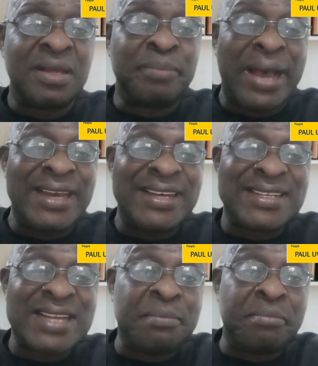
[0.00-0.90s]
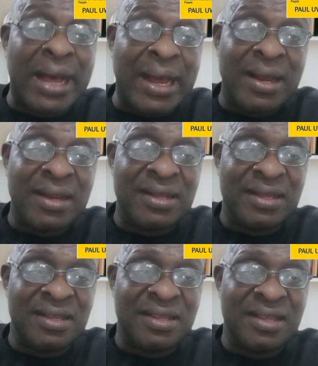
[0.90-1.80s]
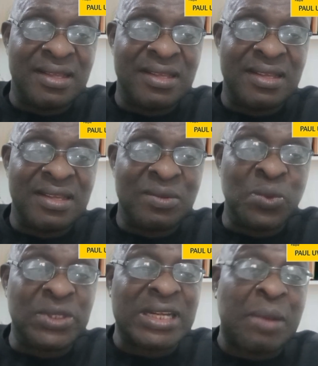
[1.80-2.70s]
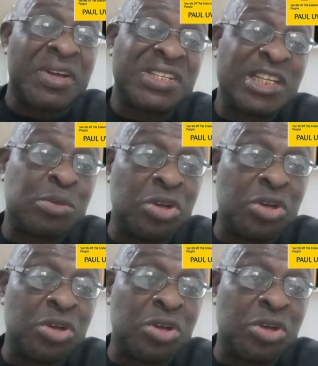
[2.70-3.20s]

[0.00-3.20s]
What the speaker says: By December, which is about 6